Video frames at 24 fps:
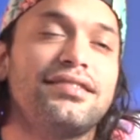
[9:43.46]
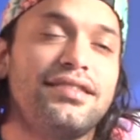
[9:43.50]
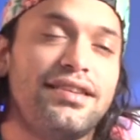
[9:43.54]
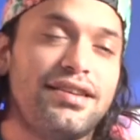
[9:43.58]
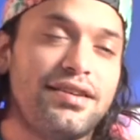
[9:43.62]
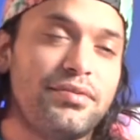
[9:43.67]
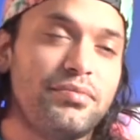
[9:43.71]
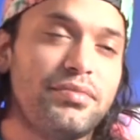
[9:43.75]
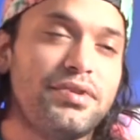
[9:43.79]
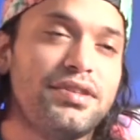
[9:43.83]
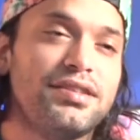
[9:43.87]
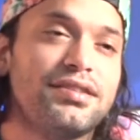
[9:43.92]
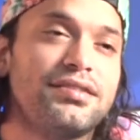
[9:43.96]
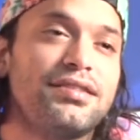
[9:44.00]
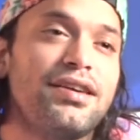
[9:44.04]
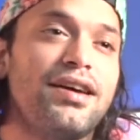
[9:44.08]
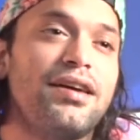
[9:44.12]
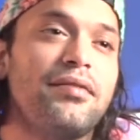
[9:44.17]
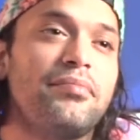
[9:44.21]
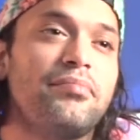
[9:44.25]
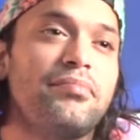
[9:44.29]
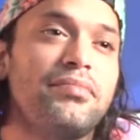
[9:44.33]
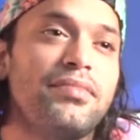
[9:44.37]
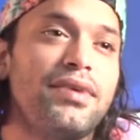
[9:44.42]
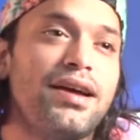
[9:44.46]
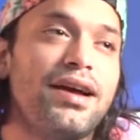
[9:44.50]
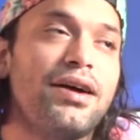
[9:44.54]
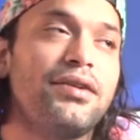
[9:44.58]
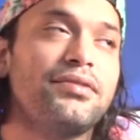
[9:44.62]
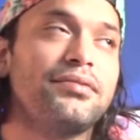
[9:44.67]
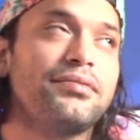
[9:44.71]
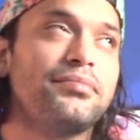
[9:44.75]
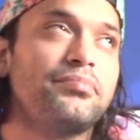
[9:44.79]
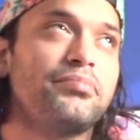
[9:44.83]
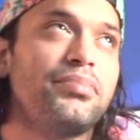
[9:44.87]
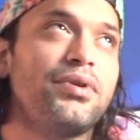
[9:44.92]
Yeah, it means
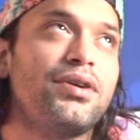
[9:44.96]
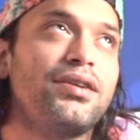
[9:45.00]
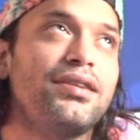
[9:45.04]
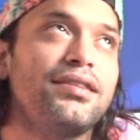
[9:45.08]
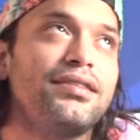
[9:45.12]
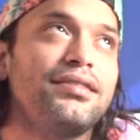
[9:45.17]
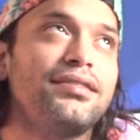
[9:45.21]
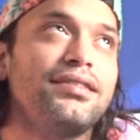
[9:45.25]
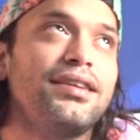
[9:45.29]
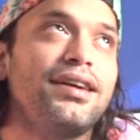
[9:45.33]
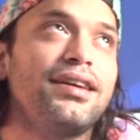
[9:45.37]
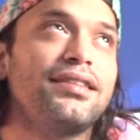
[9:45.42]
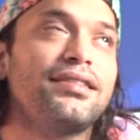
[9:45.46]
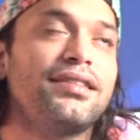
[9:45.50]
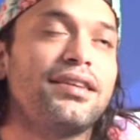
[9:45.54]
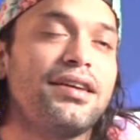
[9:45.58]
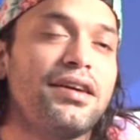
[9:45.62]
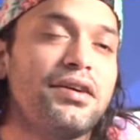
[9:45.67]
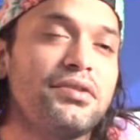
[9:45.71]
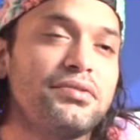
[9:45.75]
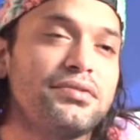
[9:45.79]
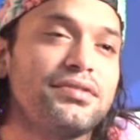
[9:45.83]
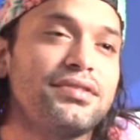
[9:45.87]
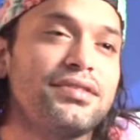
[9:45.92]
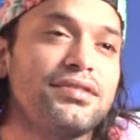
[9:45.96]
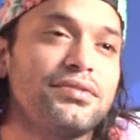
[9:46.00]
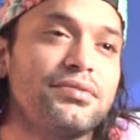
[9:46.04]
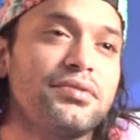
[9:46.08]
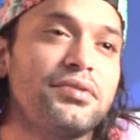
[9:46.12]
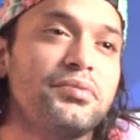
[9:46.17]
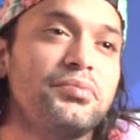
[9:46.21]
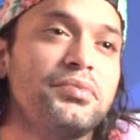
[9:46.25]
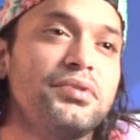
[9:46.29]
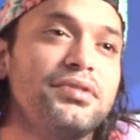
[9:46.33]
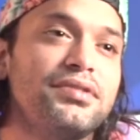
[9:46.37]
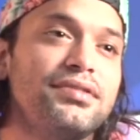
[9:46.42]
party at the house is what
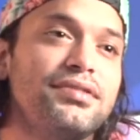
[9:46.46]
it means.